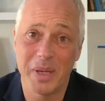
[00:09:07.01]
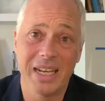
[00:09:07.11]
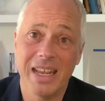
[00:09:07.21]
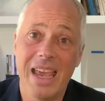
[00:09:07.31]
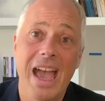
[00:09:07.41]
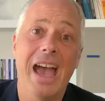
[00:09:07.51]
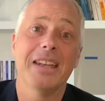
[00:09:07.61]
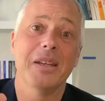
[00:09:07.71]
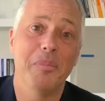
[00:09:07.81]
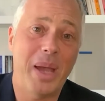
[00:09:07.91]
being
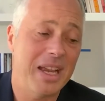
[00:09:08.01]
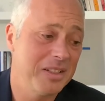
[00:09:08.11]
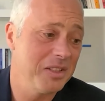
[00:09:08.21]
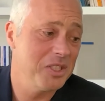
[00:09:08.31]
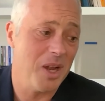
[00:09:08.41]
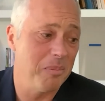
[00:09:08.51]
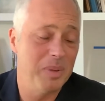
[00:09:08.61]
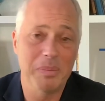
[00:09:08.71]
handed back to the shop.